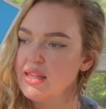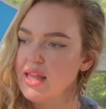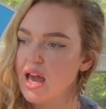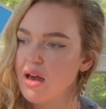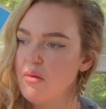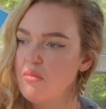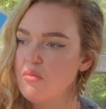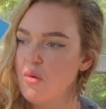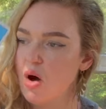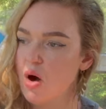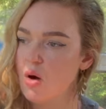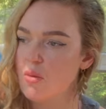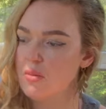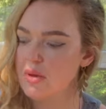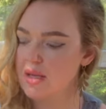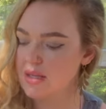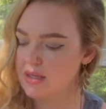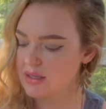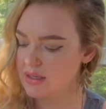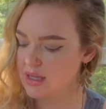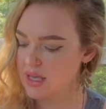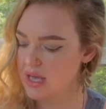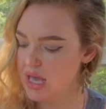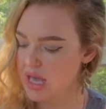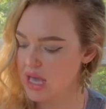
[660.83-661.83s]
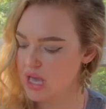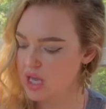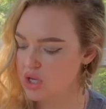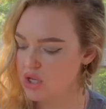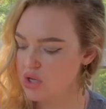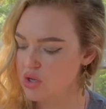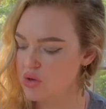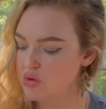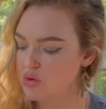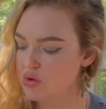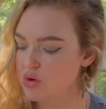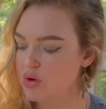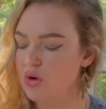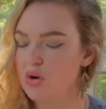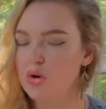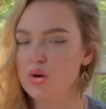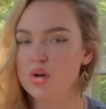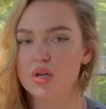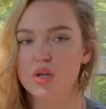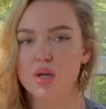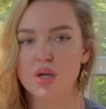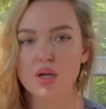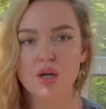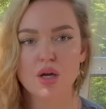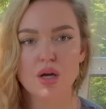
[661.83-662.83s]
that moment, you
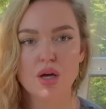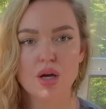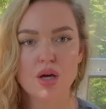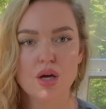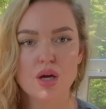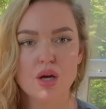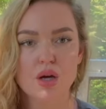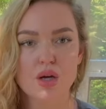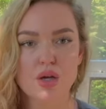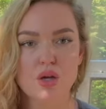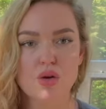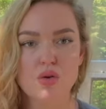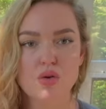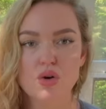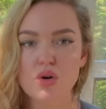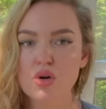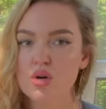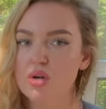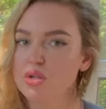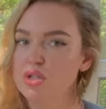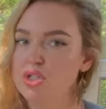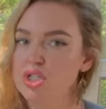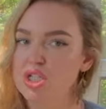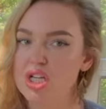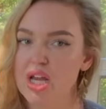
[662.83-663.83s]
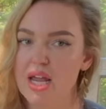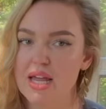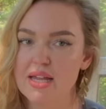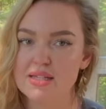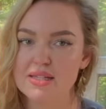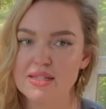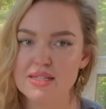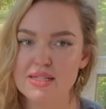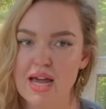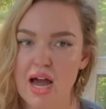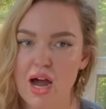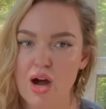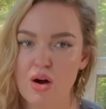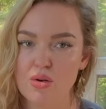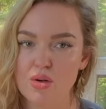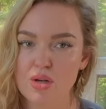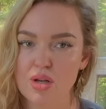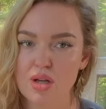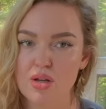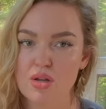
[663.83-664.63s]
could chase doubt.